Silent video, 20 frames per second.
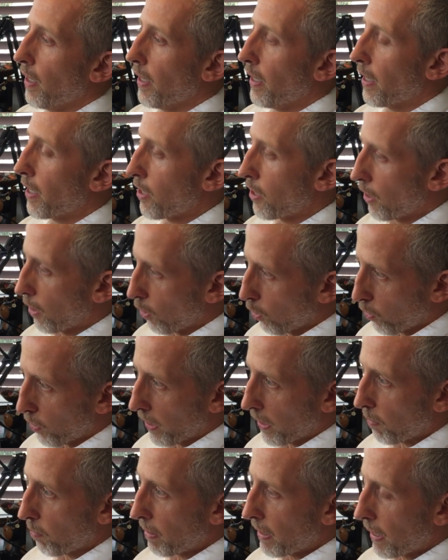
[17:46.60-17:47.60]
It is
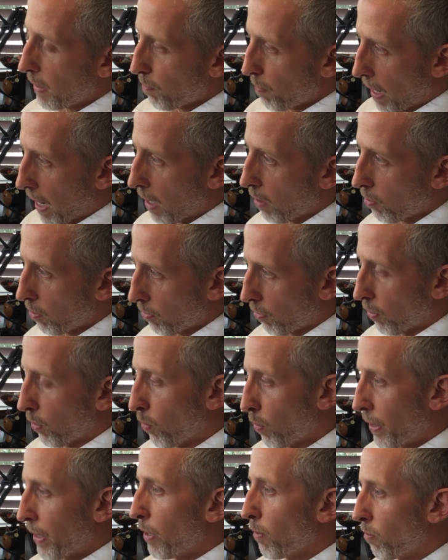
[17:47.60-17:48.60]
incredibly powerful
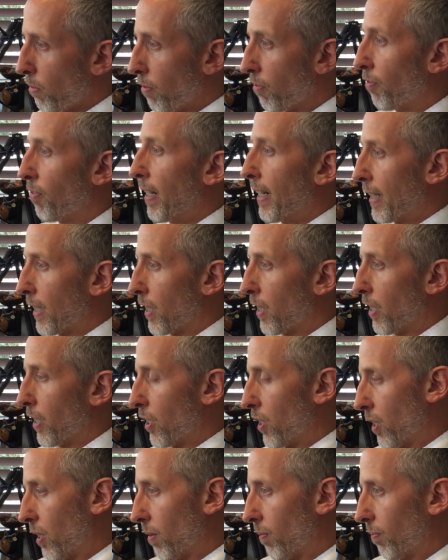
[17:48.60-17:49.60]
when you reflect
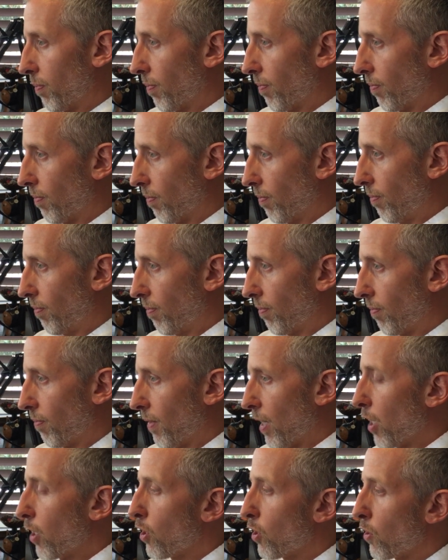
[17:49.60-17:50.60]
this.
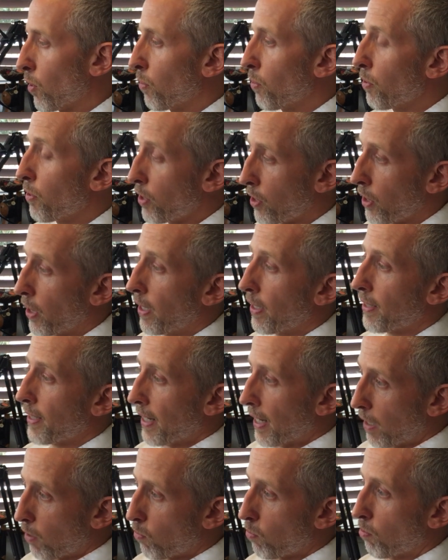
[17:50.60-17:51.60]
So you start
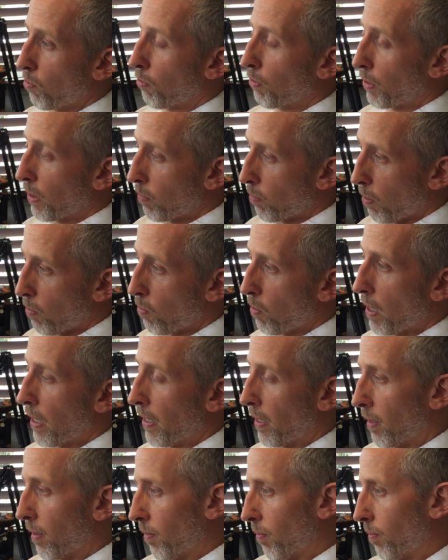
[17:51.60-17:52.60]
at rule number 1.